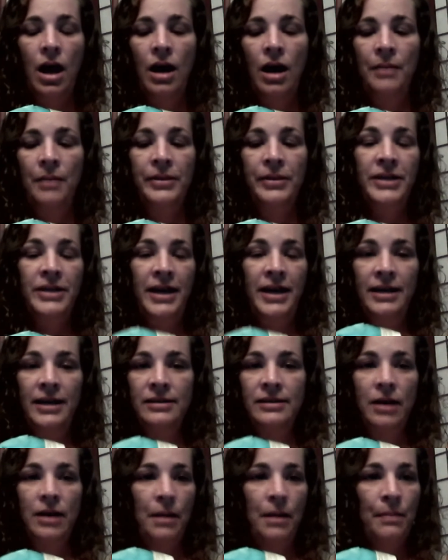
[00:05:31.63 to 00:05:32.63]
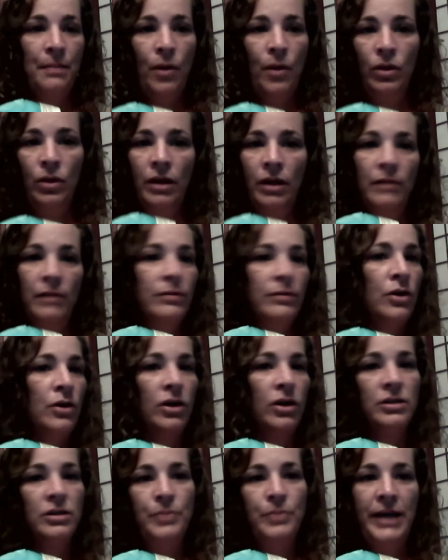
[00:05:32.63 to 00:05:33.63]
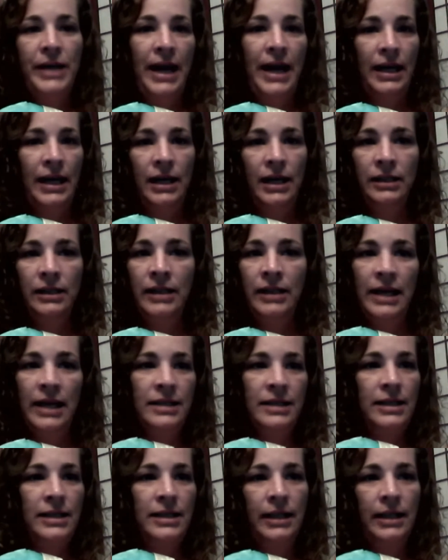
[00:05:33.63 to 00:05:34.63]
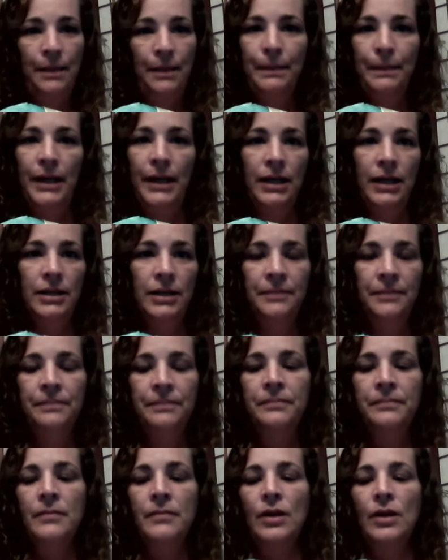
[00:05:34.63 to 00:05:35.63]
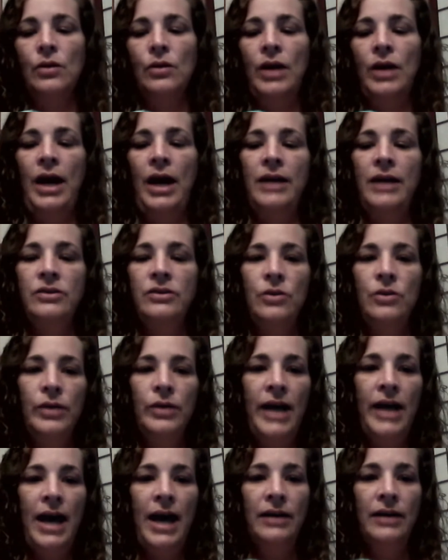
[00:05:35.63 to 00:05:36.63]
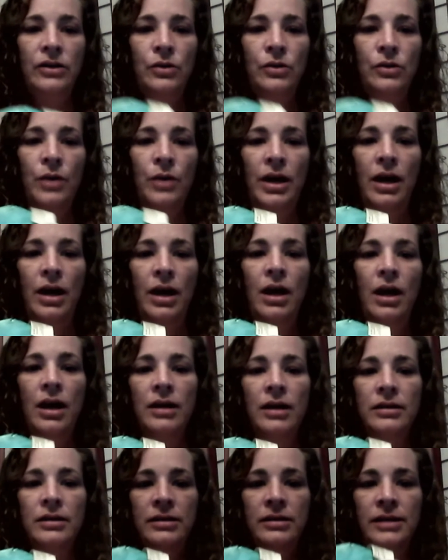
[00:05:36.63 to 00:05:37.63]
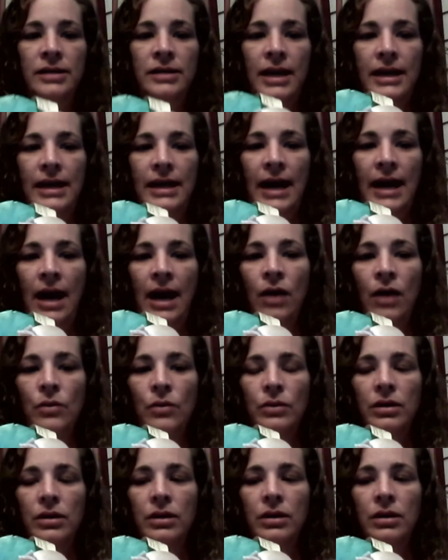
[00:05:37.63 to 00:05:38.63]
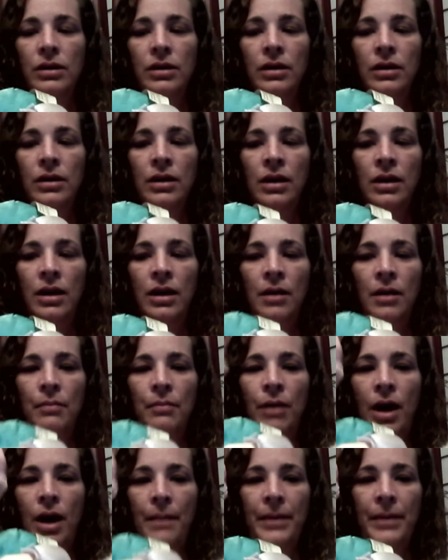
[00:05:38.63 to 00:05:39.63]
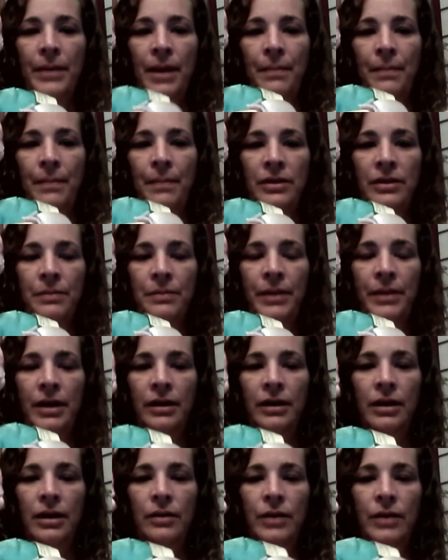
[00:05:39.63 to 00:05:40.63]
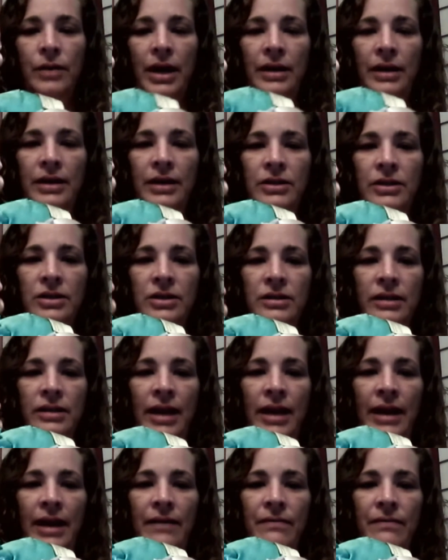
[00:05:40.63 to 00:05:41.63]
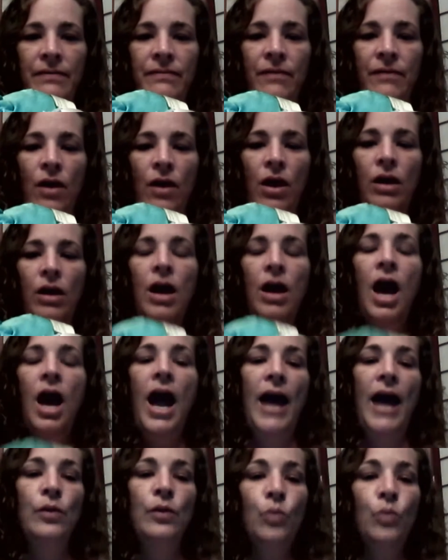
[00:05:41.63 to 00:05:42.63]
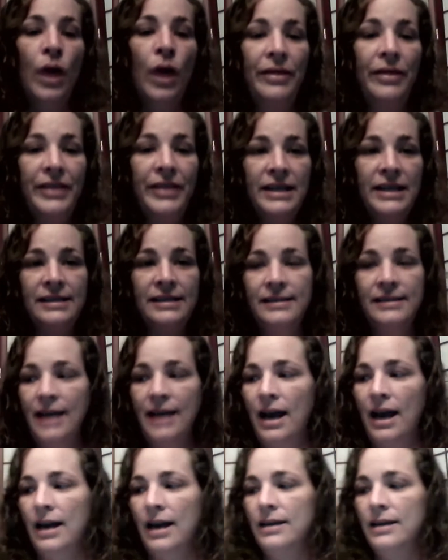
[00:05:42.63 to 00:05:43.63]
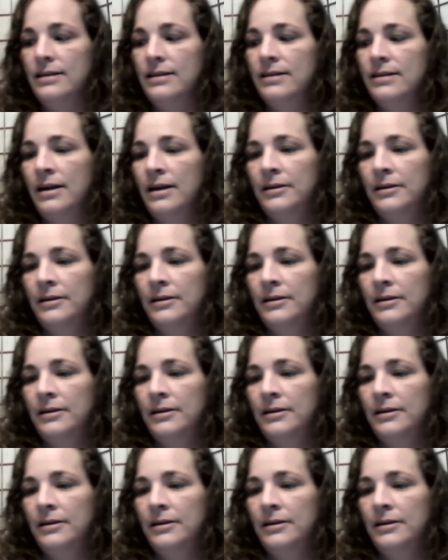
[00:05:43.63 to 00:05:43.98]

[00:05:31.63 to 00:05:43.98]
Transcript: Pretend it's a bowl of cooked spaghetti, nice and limpy. Okay, so again, you want to take it out, prop it up on the pillow, and then just let it fall. And what this does